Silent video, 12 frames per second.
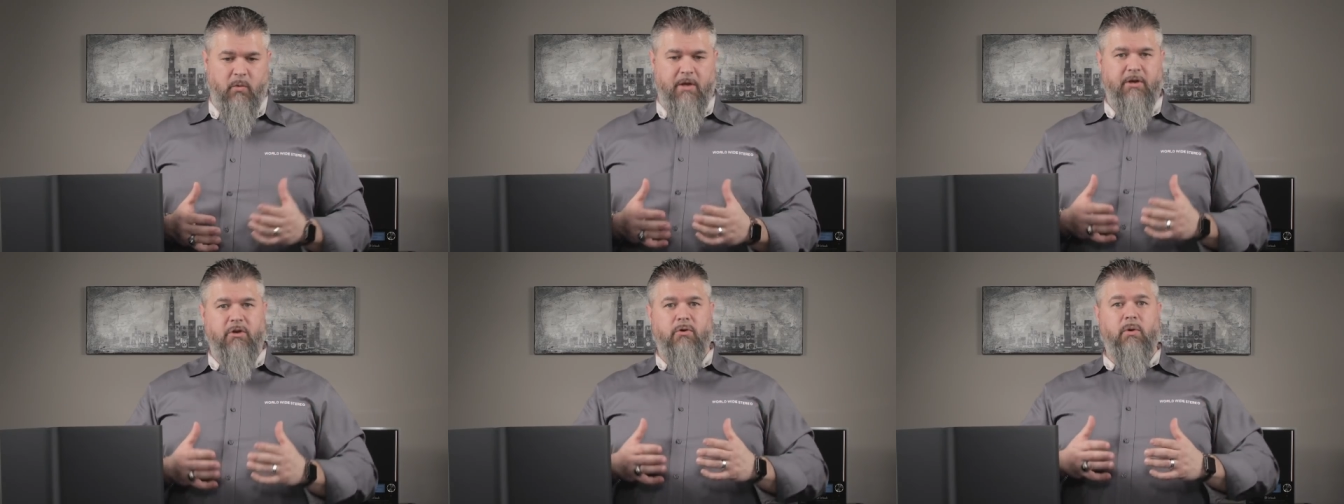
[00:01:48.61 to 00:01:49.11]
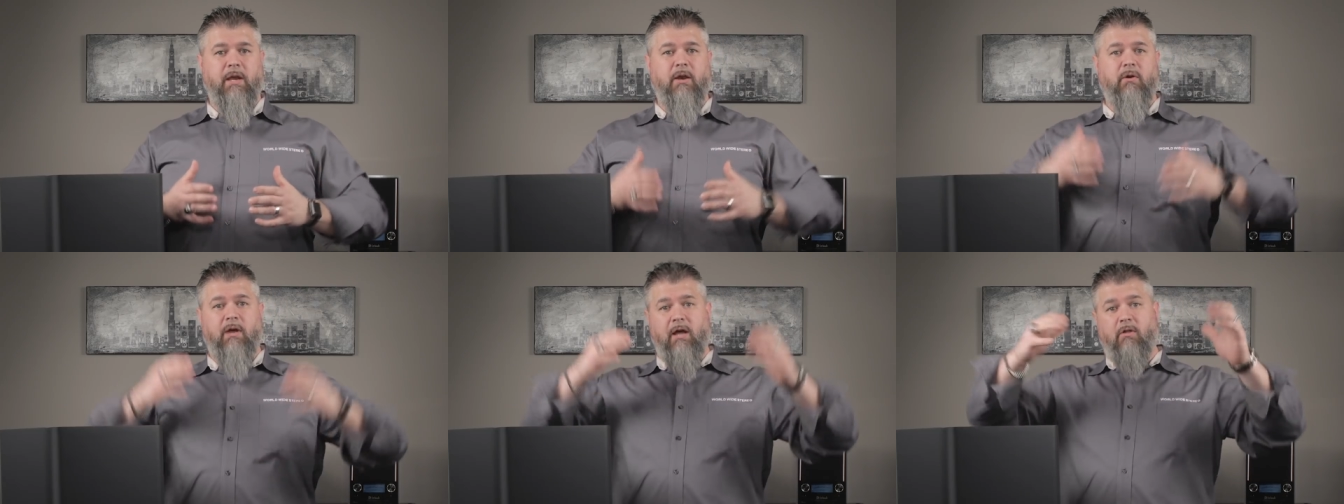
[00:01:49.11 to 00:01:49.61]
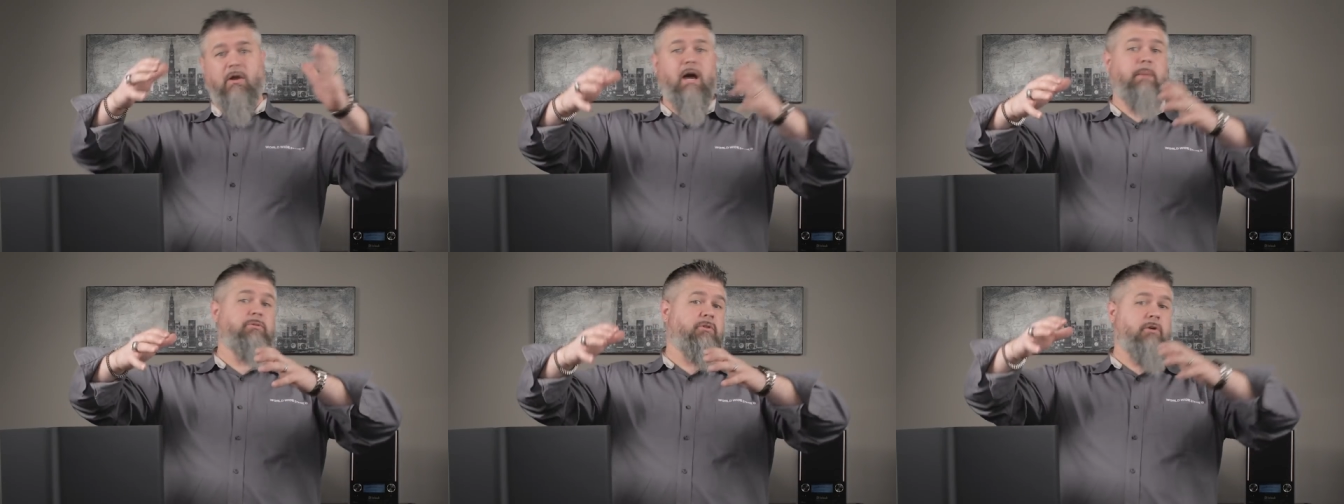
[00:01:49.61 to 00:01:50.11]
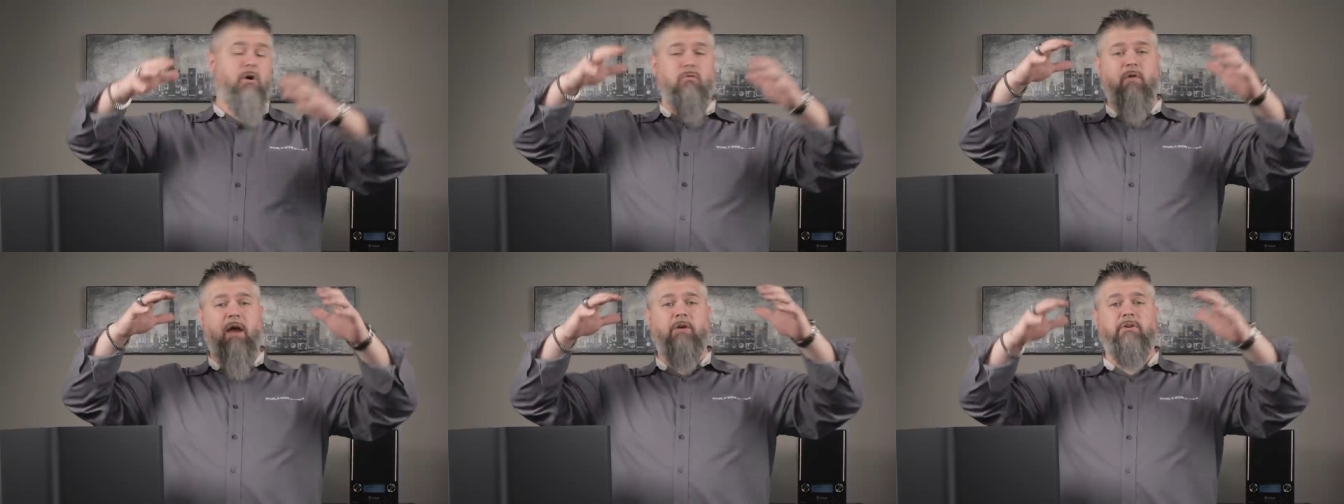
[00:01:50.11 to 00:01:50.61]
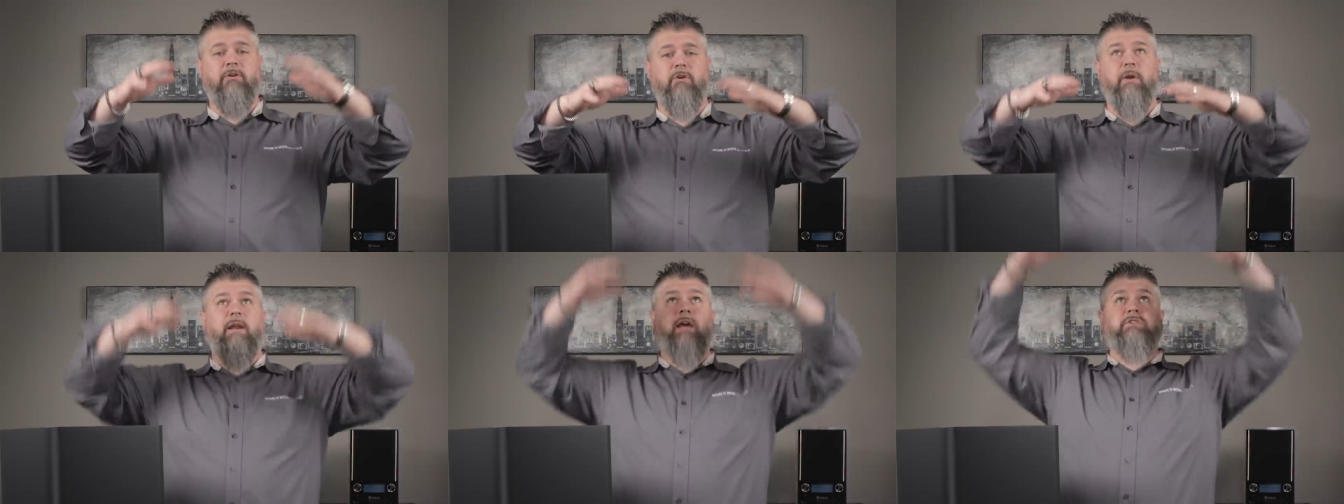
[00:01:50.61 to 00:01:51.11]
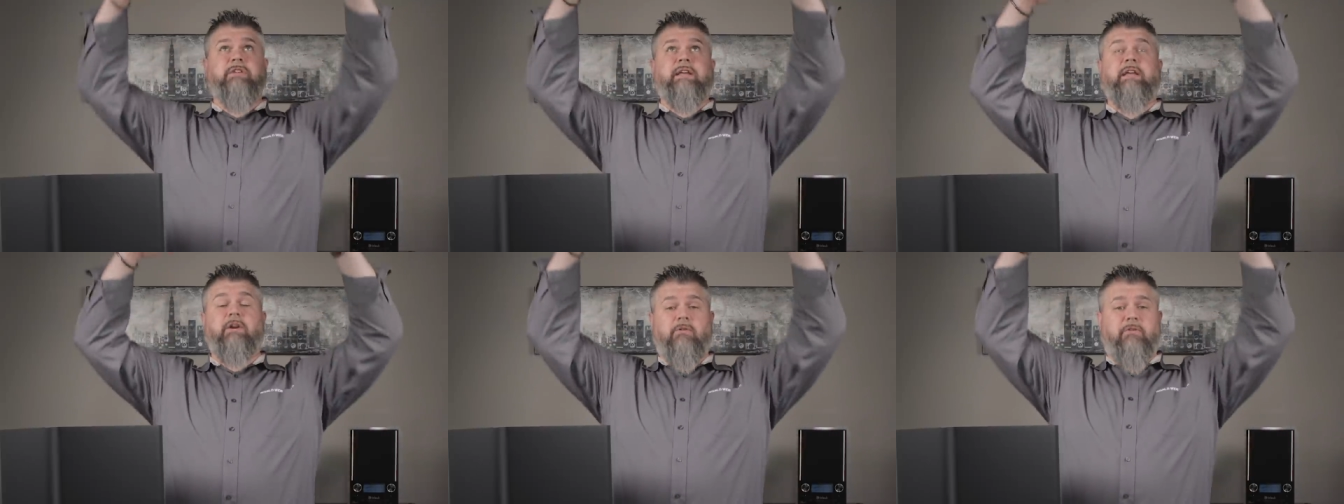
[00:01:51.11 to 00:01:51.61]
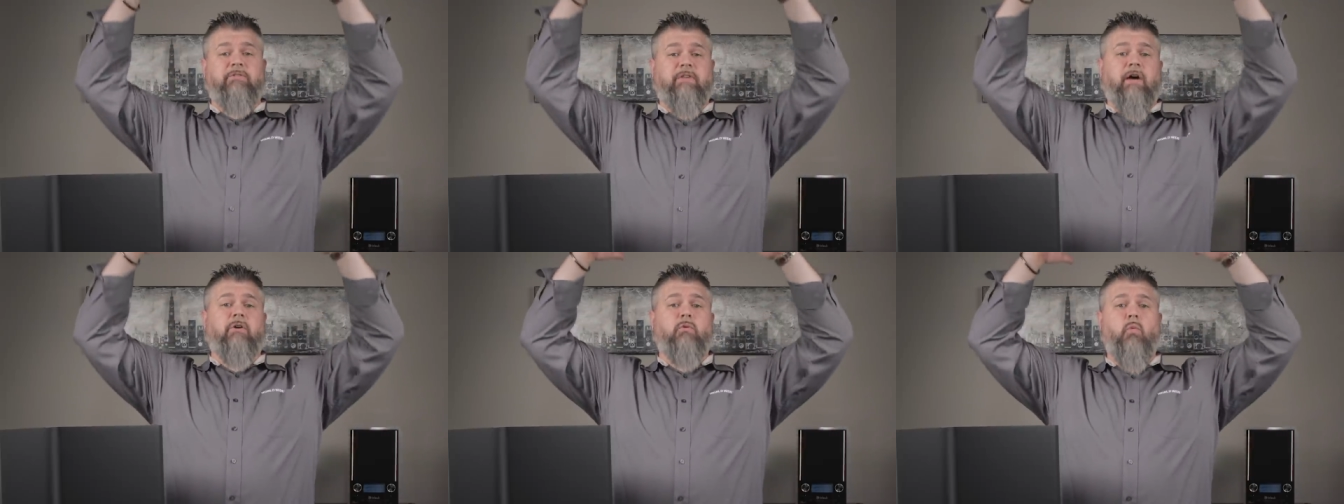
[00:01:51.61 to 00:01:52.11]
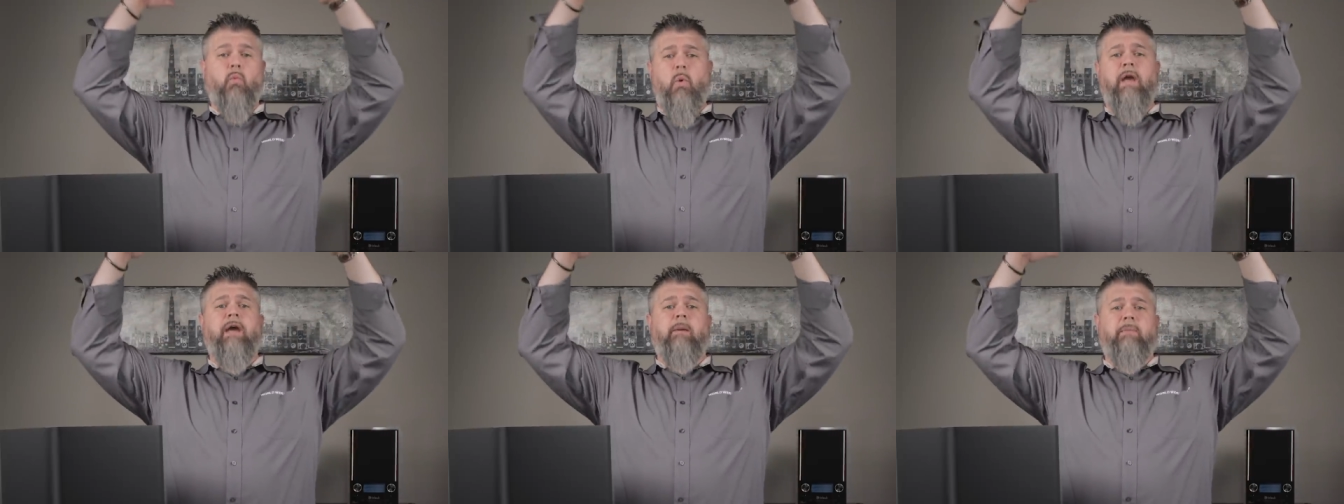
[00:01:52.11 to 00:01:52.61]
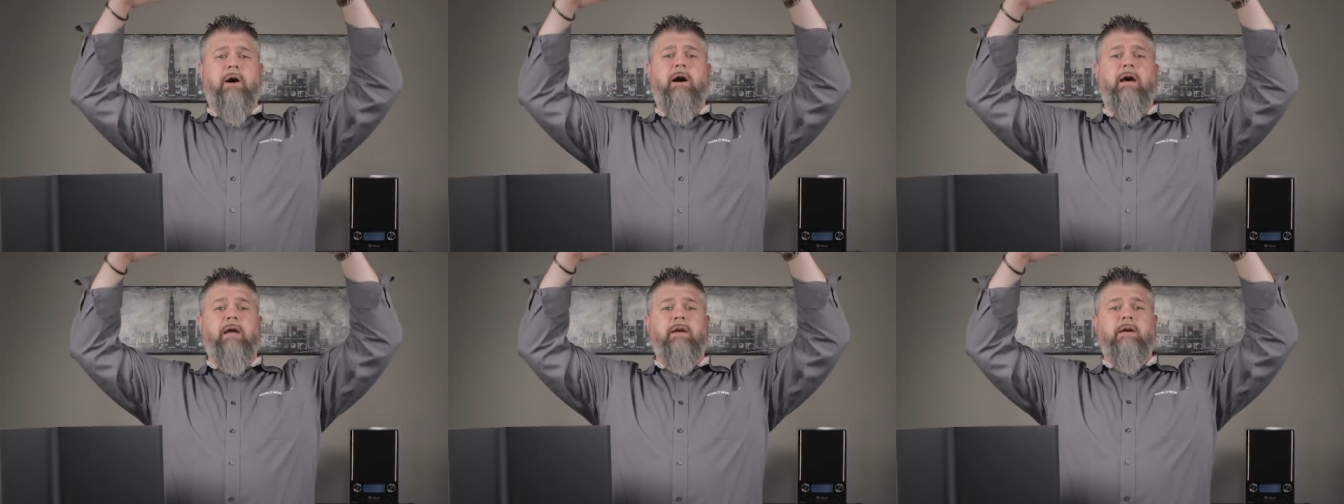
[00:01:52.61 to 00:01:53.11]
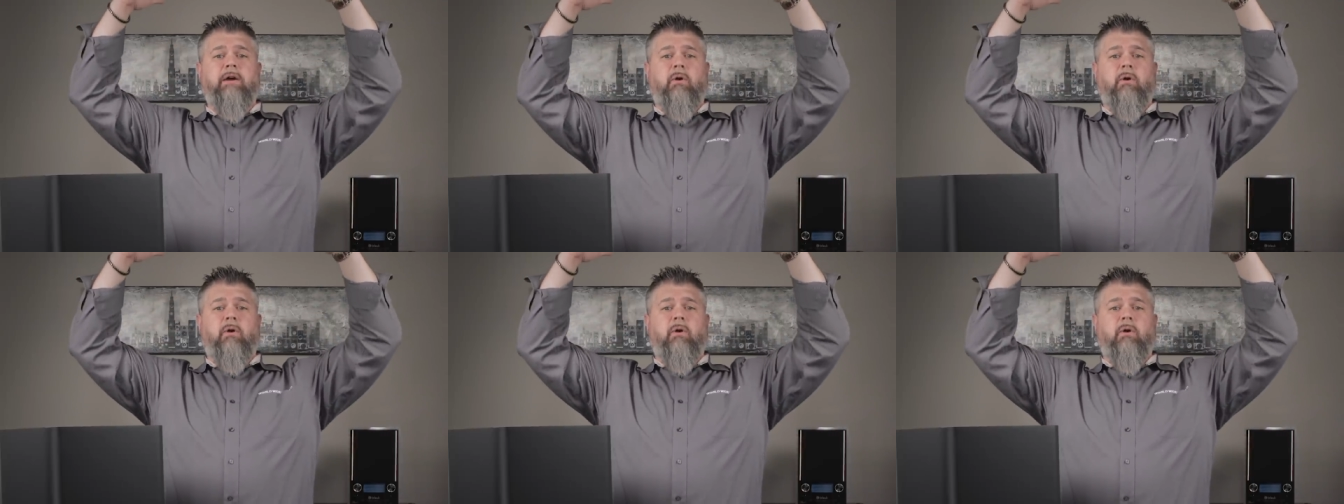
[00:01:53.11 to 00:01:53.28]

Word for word: when you hear a helicopter around you, you can actually hear the sound way up high.